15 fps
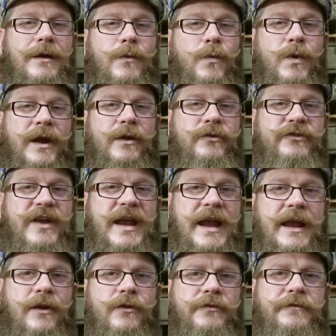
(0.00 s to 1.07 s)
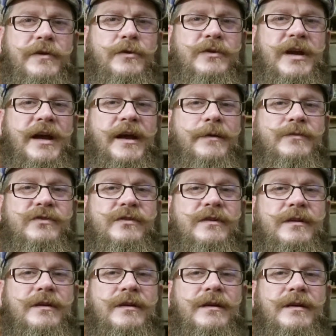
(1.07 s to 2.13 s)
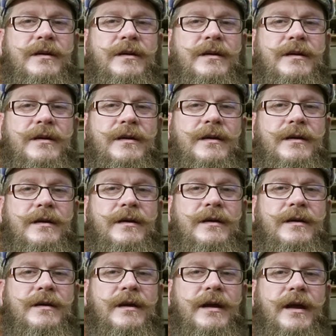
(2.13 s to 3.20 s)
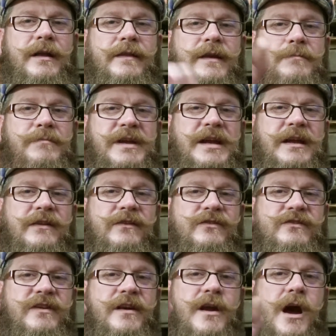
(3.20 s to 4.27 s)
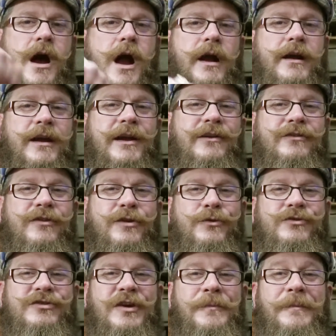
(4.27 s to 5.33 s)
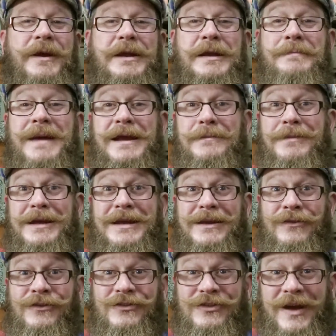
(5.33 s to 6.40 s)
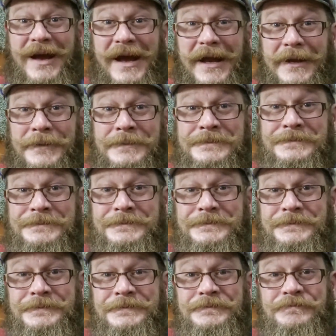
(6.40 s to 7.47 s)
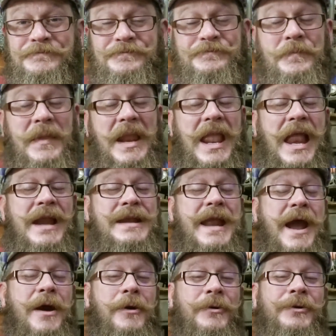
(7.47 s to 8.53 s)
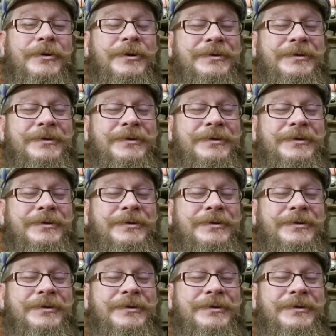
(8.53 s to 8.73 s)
wiggles the handle a few times, and then begins to knock as though somebody may be inside. Now,